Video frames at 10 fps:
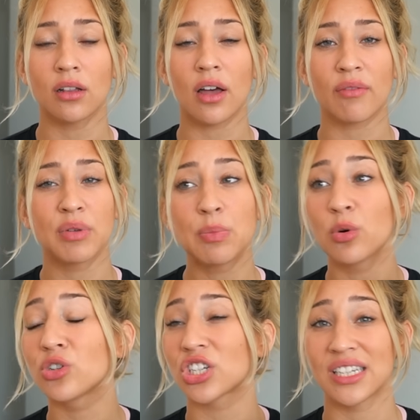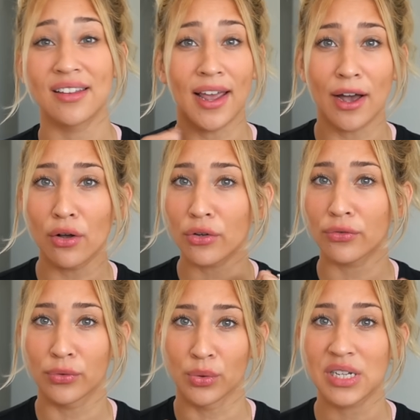A lot of people just inhale their
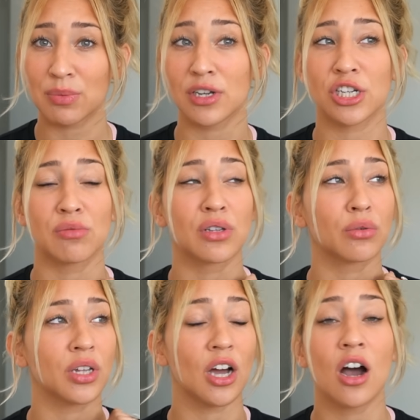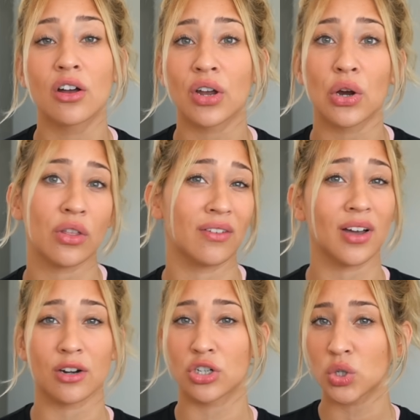food, especially when they're really hungry or they've
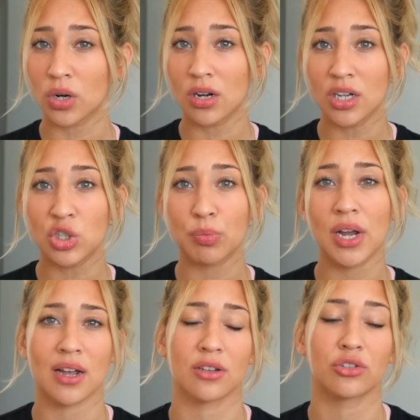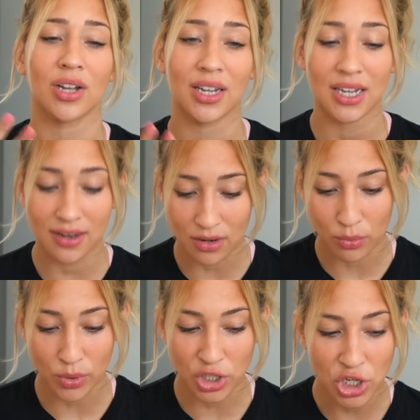got a short lunch break and they're trying to eat in a
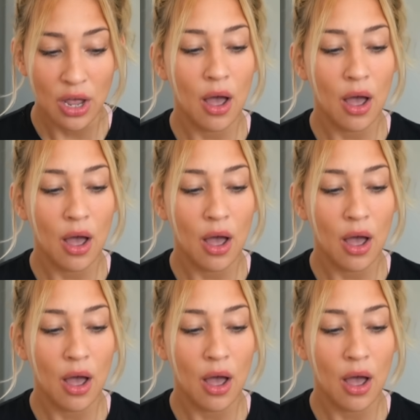rush.